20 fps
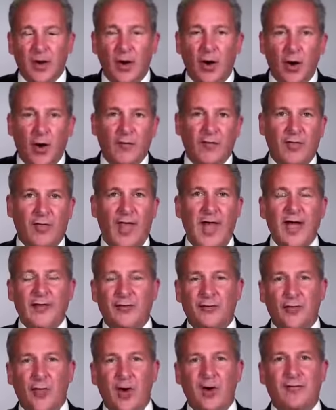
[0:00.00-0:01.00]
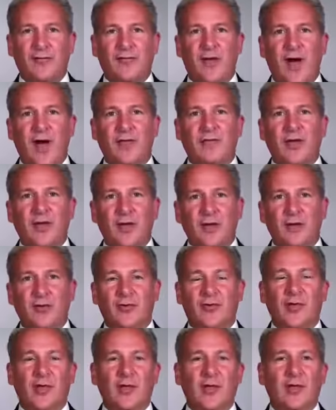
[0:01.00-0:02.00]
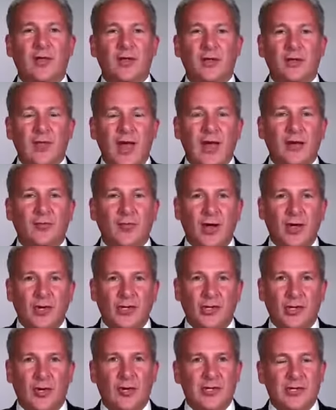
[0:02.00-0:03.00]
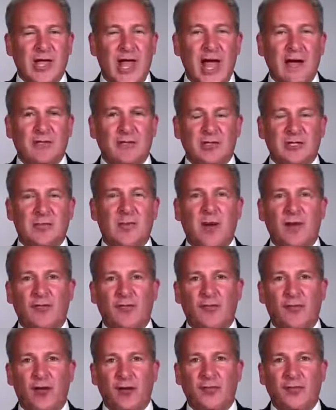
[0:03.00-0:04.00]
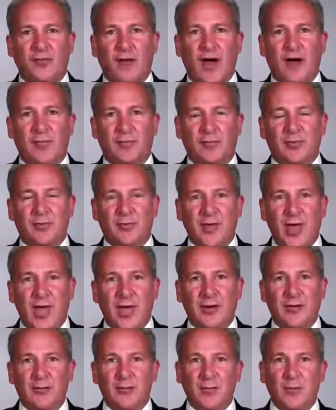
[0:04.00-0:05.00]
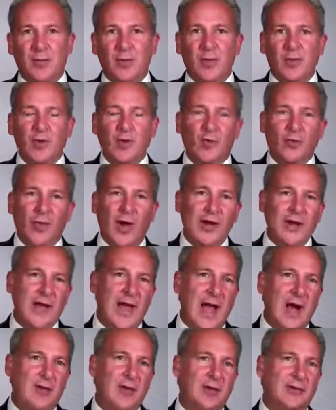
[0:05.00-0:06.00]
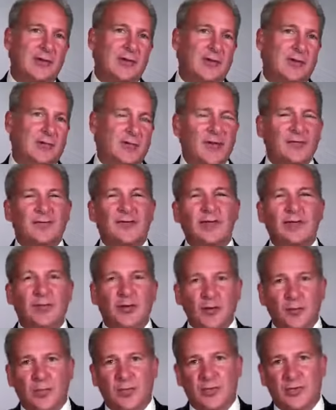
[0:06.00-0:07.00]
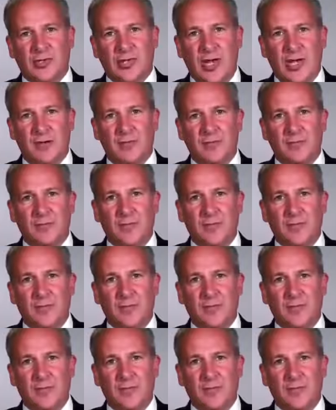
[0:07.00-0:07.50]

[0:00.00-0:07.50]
Over the last 25 years, that ratio has averaged about 45%. Right now, it's 52%.